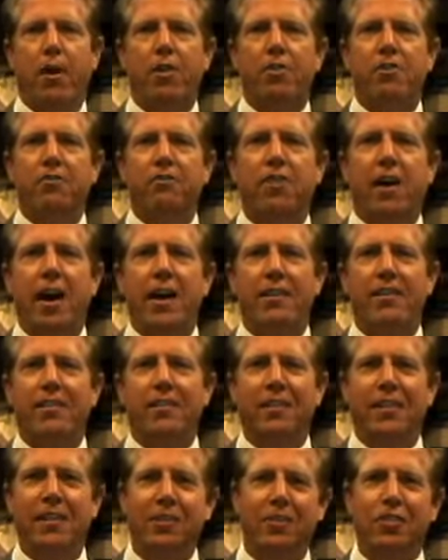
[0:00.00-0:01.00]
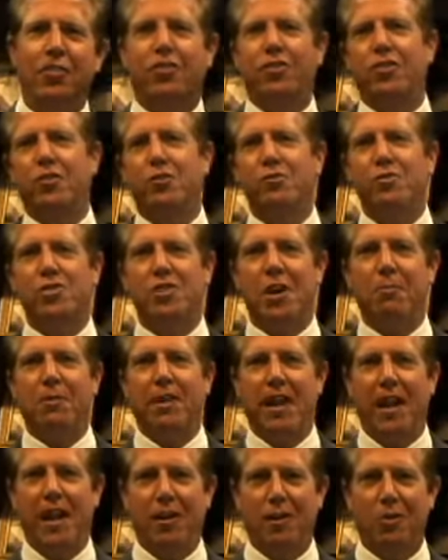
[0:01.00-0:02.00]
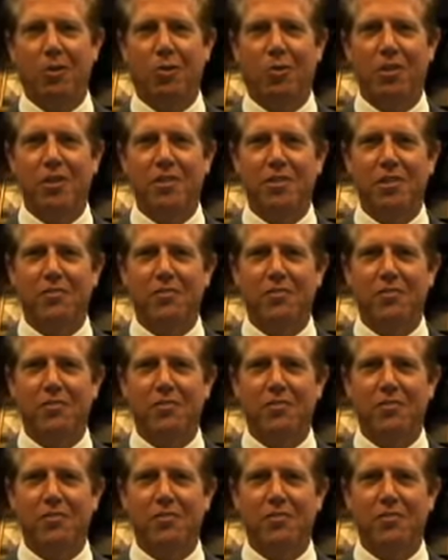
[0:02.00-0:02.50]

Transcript: are divided into two subcategories.